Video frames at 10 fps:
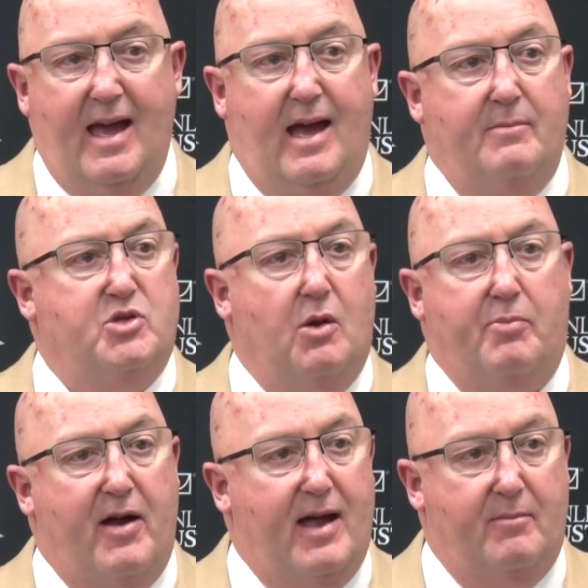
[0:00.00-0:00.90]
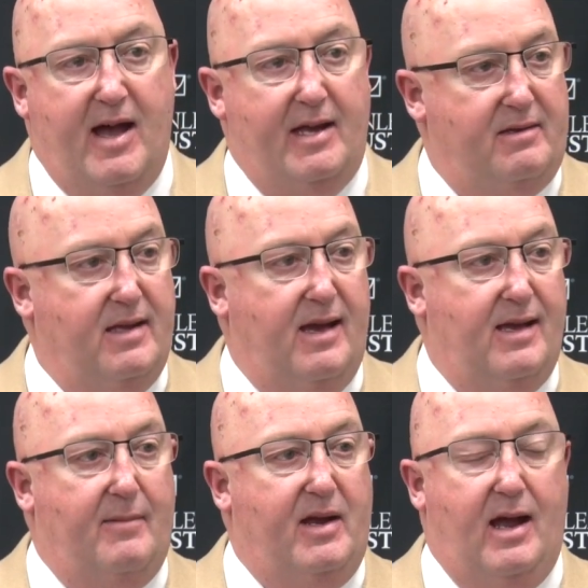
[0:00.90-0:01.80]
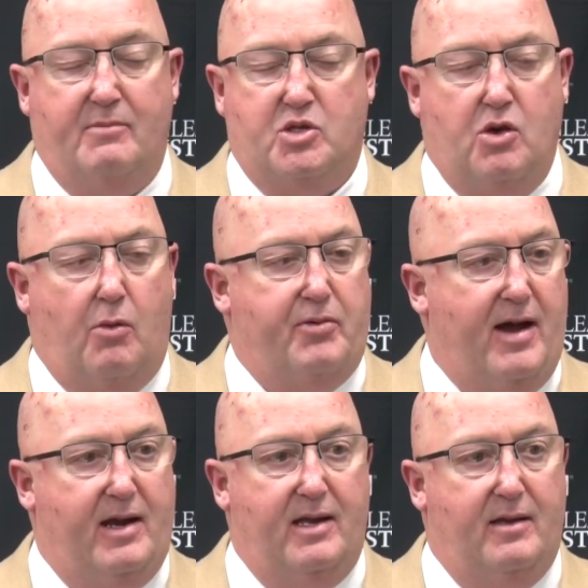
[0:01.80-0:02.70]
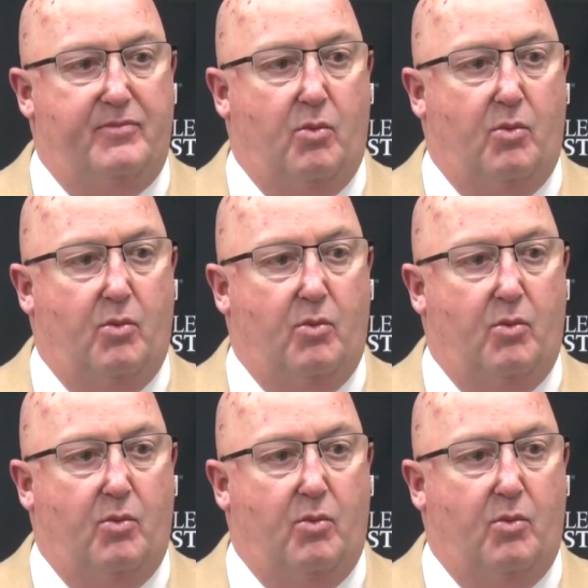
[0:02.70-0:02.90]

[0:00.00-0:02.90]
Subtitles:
I'm so proud of Mike. I'm so proud of him.